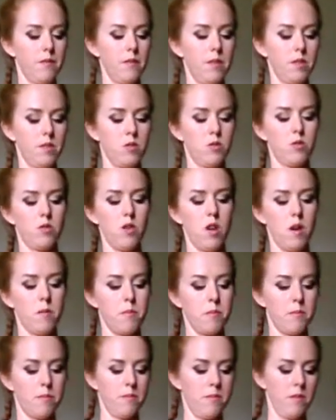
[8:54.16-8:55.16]
there's no drop.
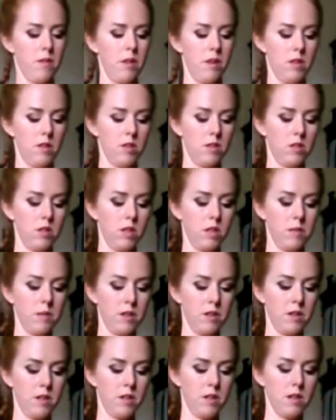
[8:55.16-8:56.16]
So you come
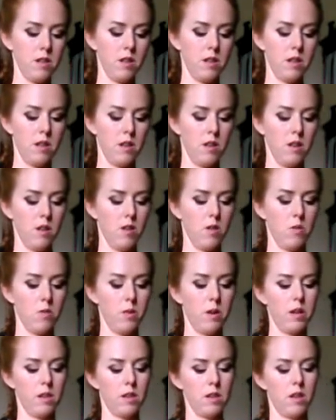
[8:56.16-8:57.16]
down here,
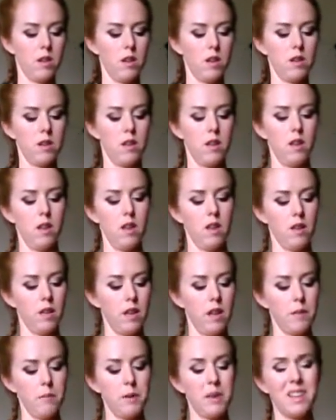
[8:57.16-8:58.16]
wind it on.
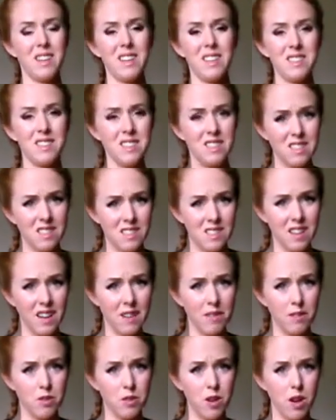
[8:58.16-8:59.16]
And because it doesn't
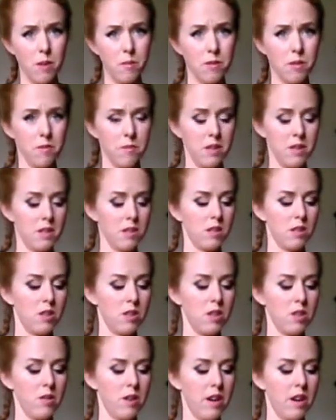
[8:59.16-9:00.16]
have a drop, it means you